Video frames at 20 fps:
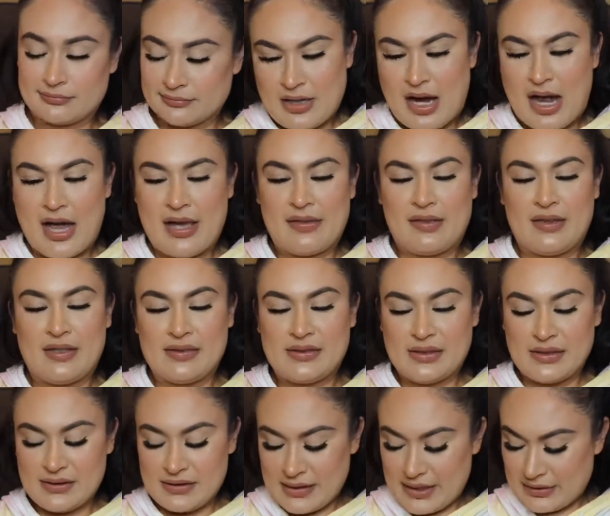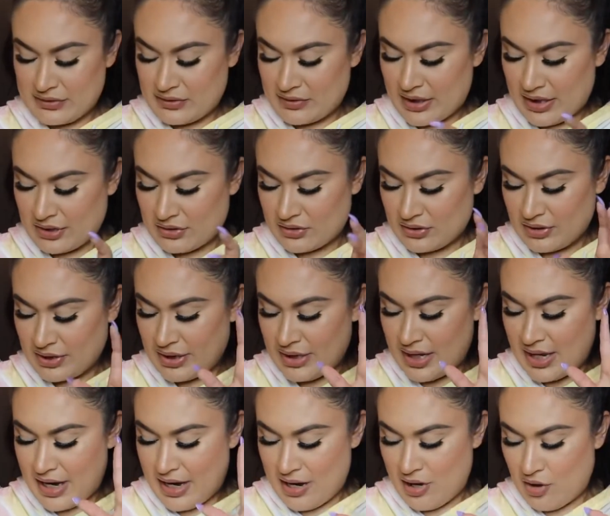And this is said to actually
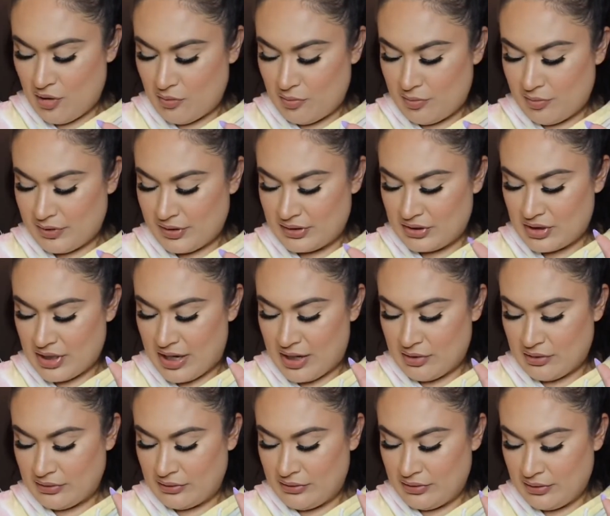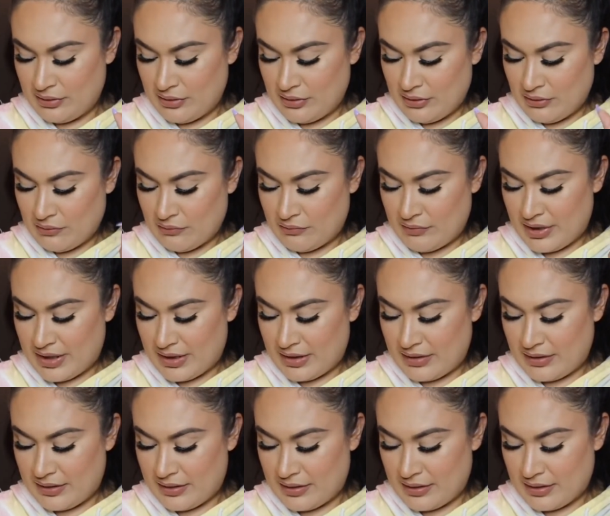help a child
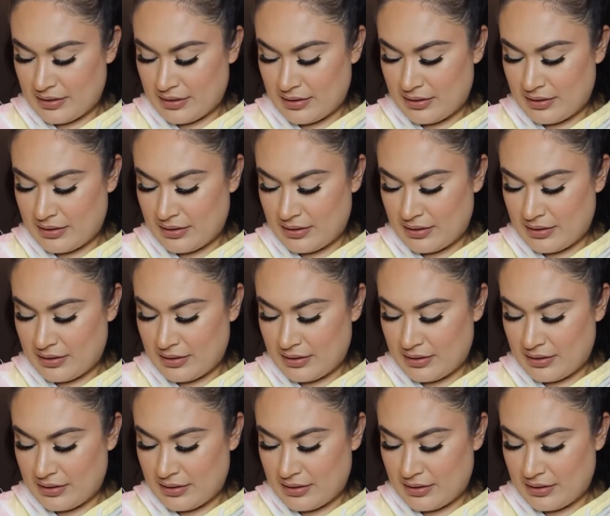with